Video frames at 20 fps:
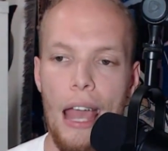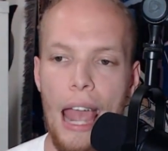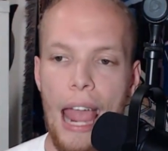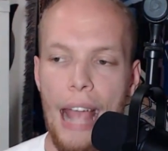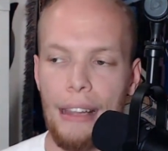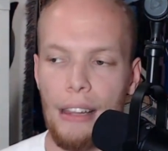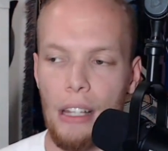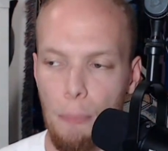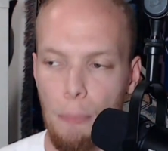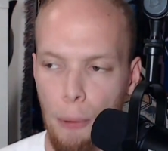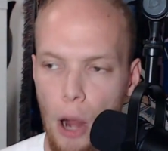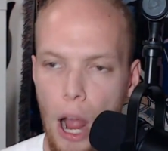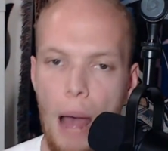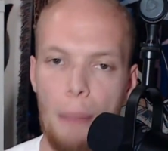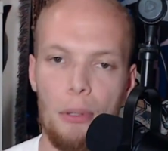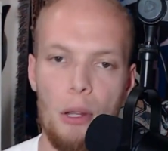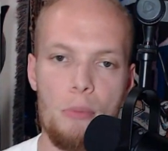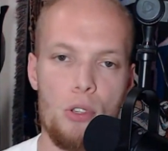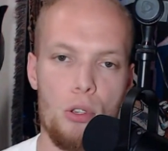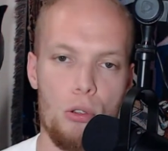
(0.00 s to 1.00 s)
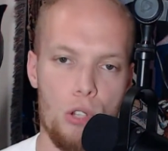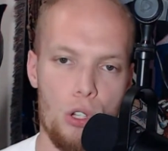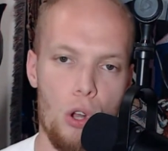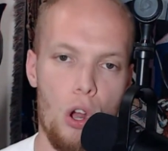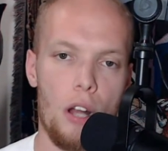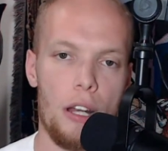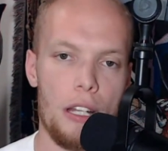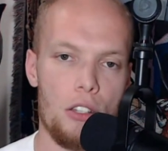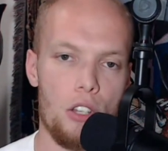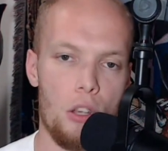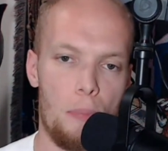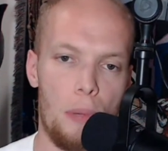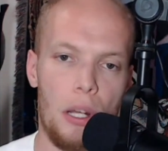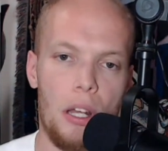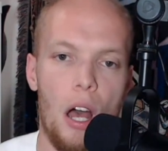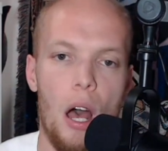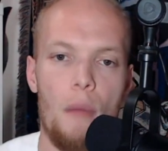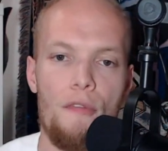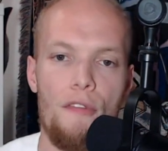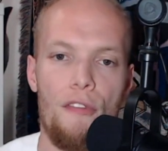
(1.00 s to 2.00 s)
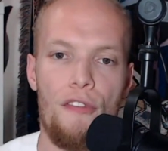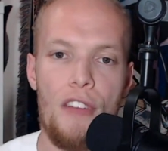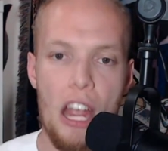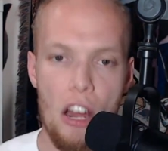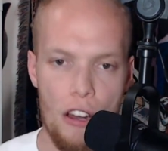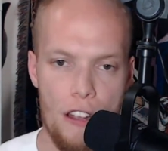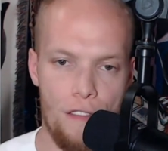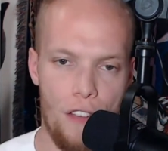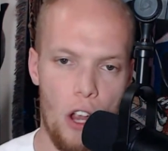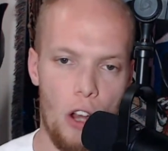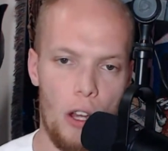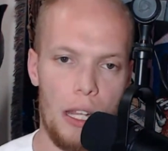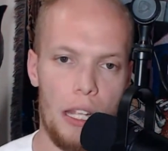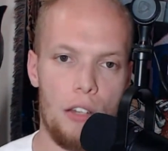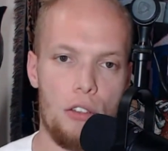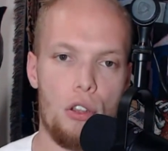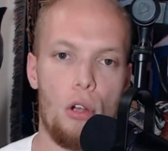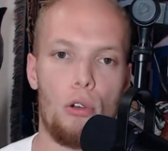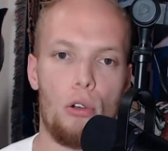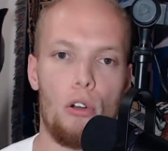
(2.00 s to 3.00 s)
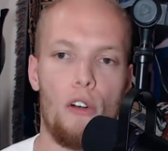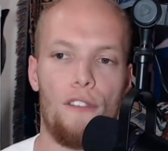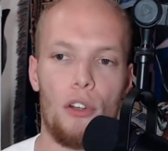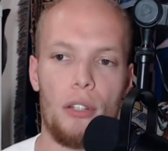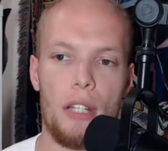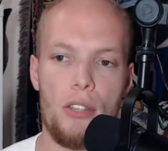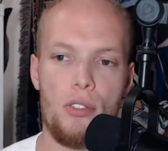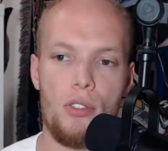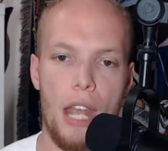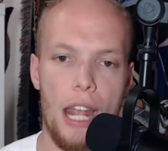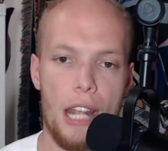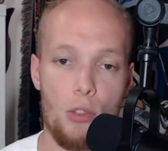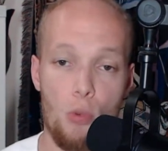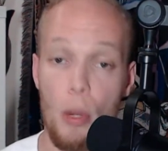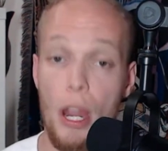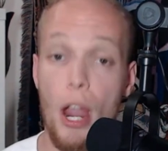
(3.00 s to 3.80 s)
And the problems are starting to become very, very internal for the Saints.